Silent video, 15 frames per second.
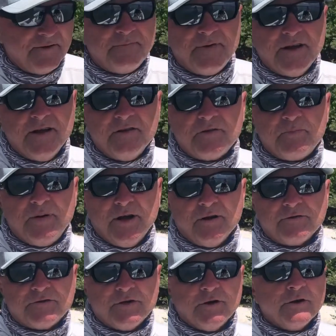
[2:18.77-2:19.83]
fins,
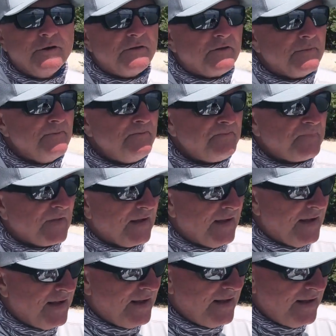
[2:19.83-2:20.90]
pilchards,
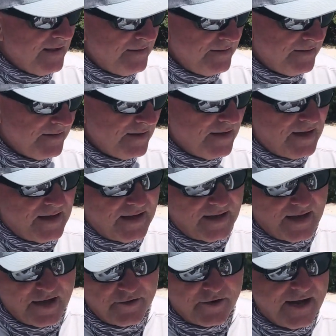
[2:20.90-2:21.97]
and
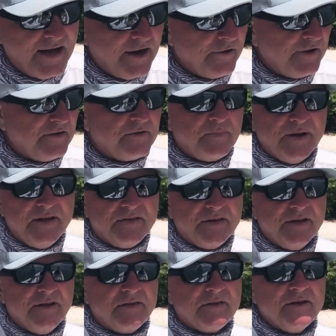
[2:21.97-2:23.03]
other herring
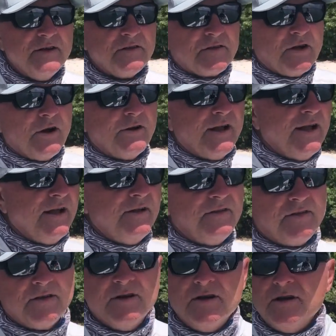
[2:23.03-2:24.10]
species,
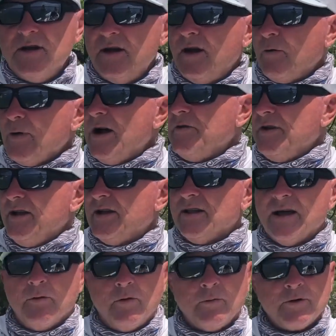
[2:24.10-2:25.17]
sardines, around the
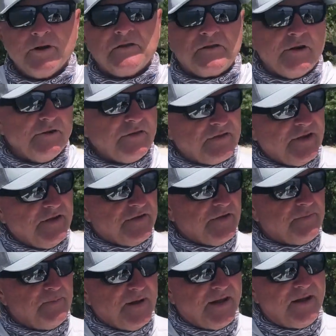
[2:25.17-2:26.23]
inlet. What we're going to start to see is
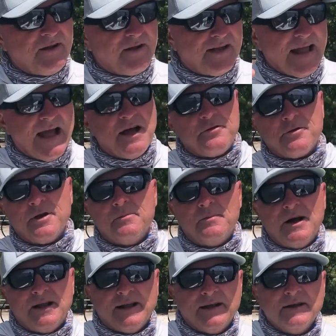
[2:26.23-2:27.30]
this big gathering of
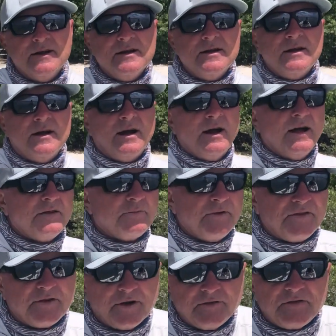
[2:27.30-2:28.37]
mullet as we
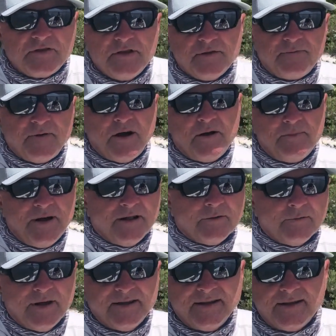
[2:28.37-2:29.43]
start to see the fall
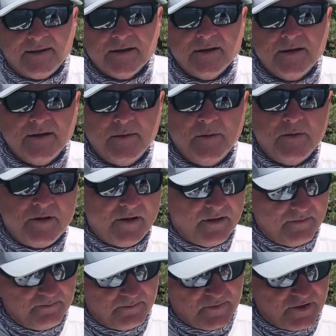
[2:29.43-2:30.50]
mullet run
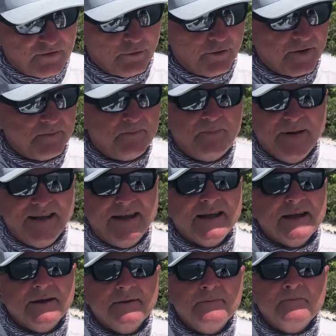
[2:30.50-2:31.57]
sort of
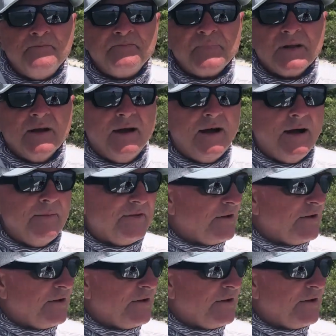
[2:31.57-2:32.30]
begin. It's